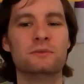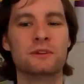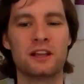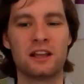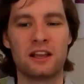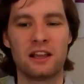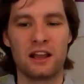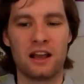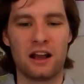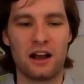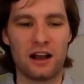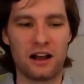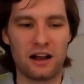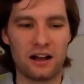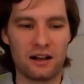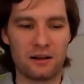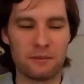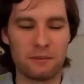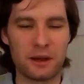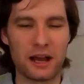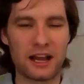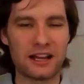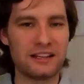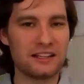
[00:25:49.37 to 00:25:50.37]

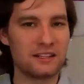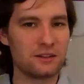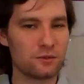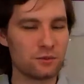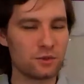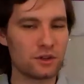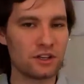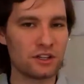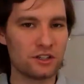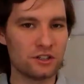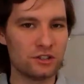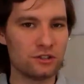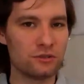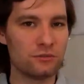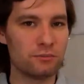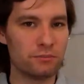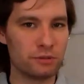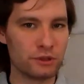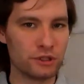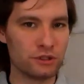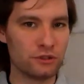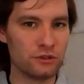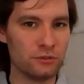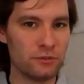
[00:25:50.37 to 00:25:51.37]
I didn't want to do
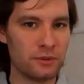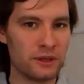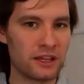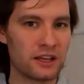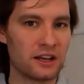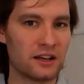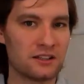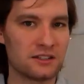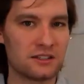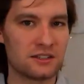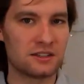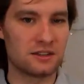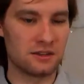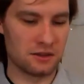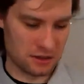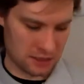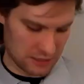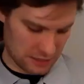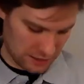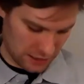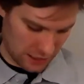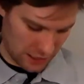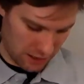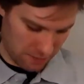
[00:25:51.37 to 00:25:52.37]
blue because the
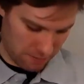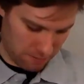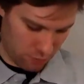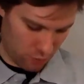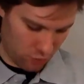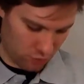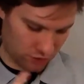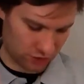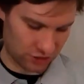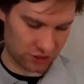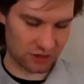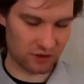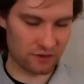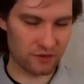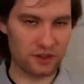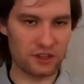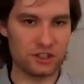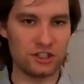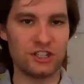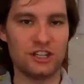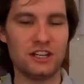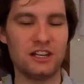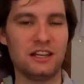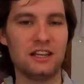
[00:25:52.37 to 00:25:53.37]
top portion of the
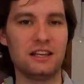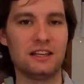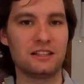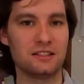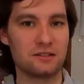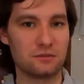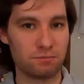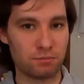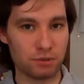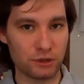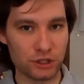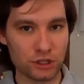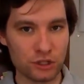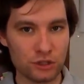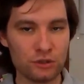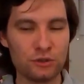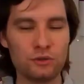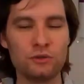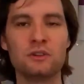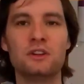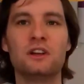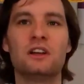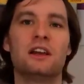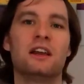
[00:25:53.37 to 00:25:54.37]
Genie is blue.
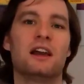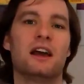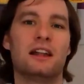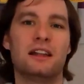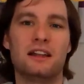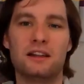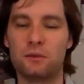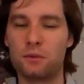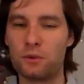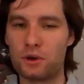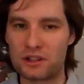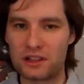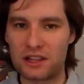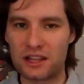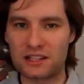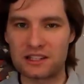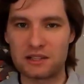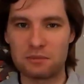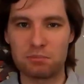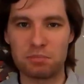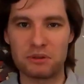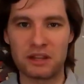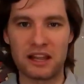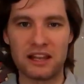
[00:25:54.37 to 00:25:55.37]
I didn't want that to
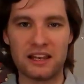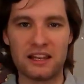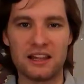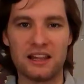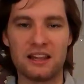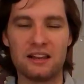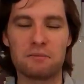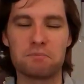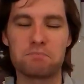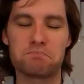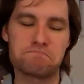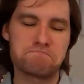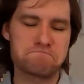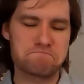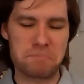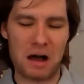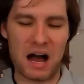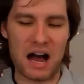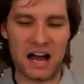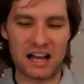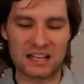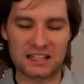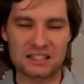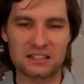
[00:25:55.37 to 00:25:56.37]
blend in
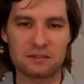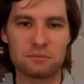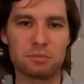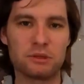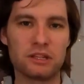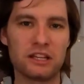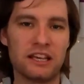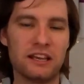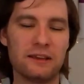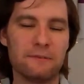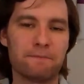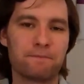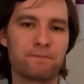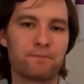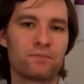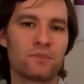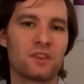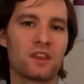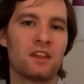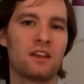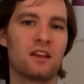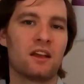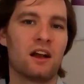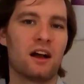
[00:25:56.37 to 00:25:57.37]
possibly.
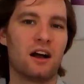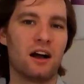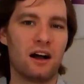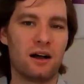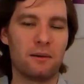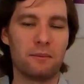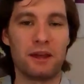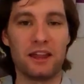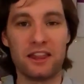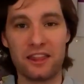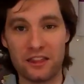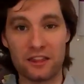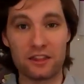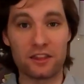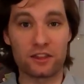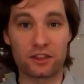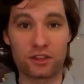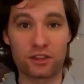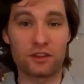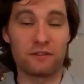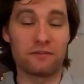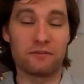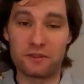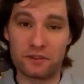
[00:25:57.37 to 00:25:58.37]
And then
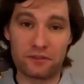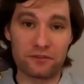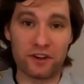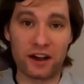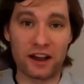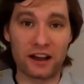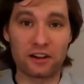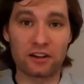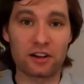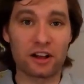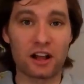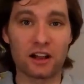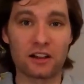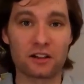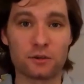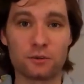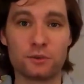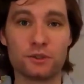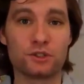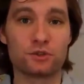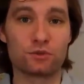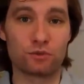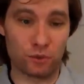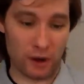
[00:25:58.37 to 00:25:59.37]
the final color
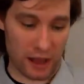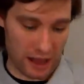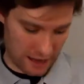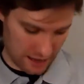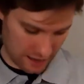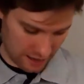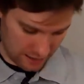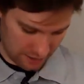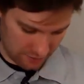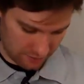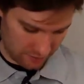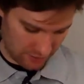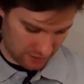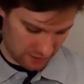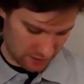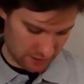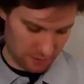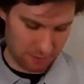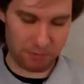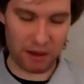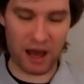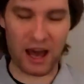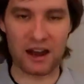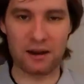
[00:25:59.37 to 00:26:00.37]
was red, and the
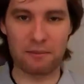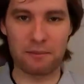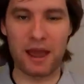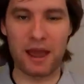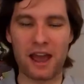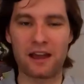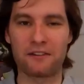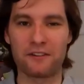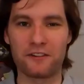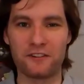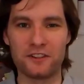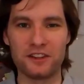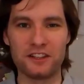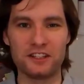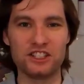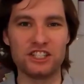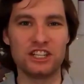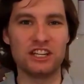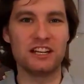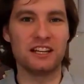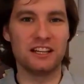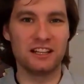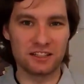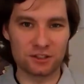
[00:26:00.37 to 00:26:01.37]
bottom half the
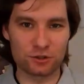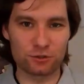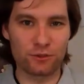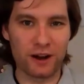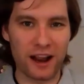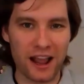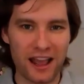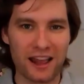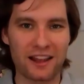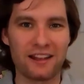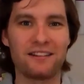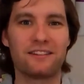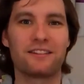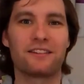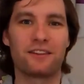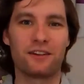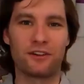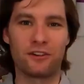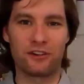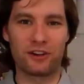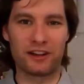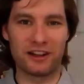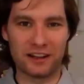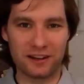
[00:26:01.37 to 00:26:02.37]
Genie is red, so
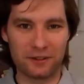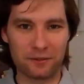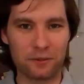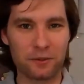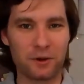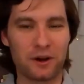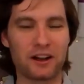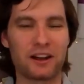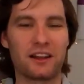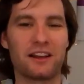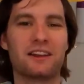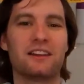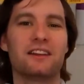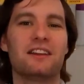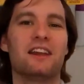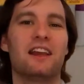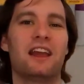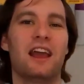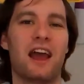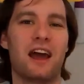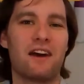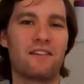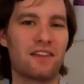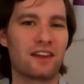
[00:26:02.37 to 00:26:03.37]
I didn't want to
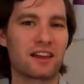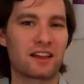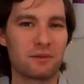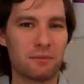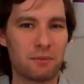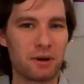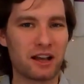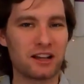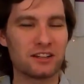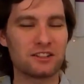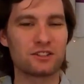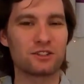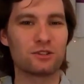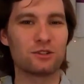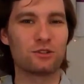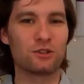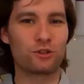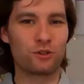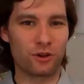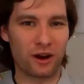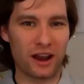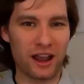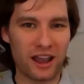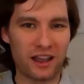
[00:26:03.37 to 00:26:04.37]
have that combined. So
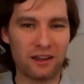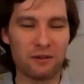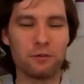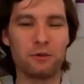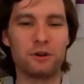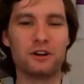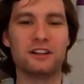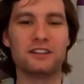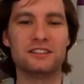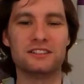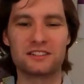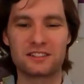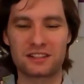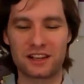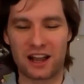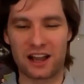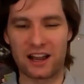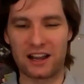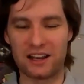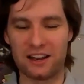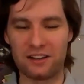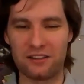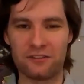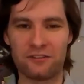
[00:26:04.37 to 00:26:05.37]
gray was
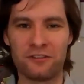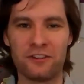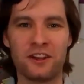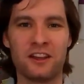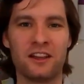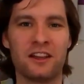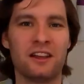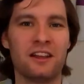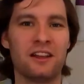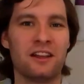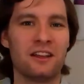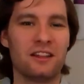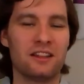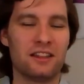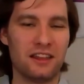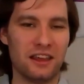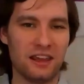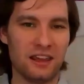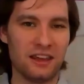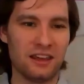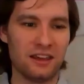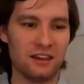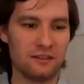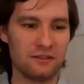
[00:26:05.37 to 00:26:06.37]
kind of
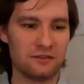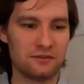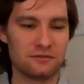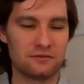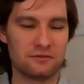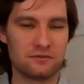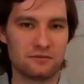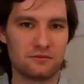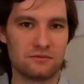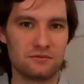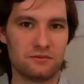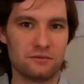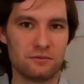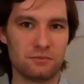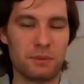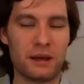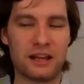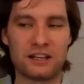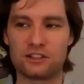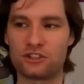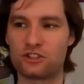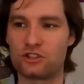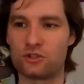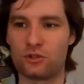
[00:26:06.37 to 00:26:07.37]
the
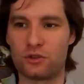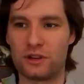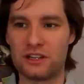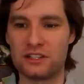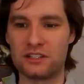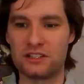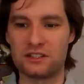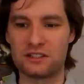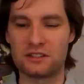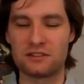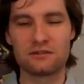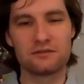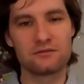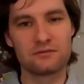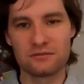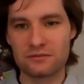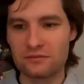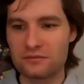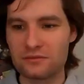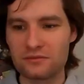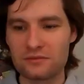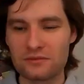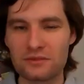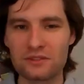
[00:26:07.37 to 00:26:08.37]
best choice
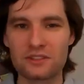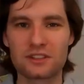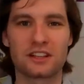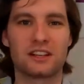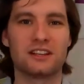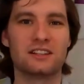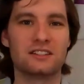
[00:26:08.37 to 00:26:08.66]
because